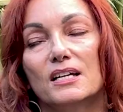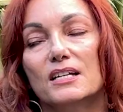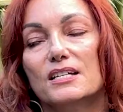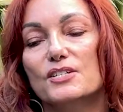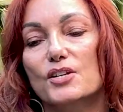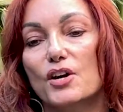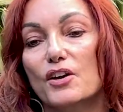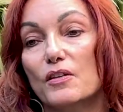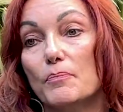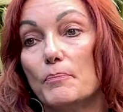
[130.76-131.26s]

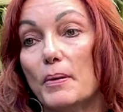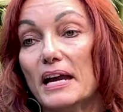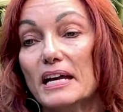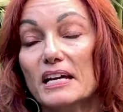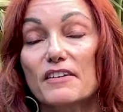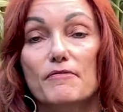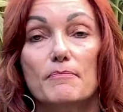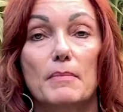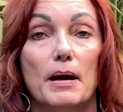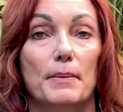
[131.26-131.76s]
So the bank
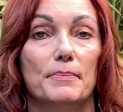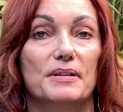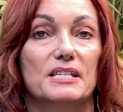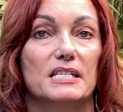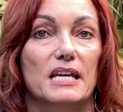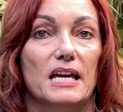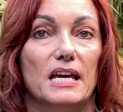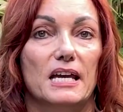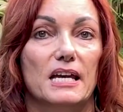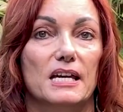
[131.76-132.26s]
of mum and
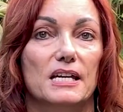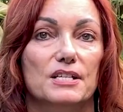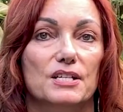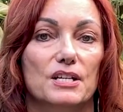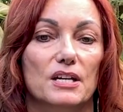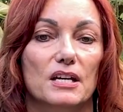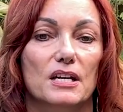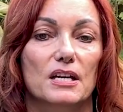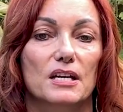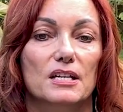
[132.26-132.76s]
dad
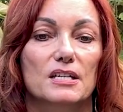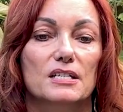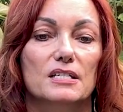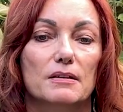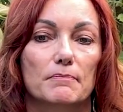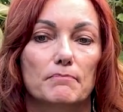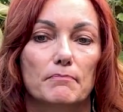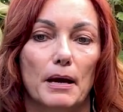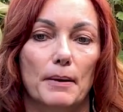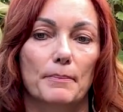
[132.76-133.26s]
is
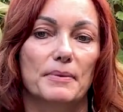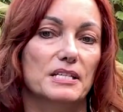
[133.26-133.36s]
mum and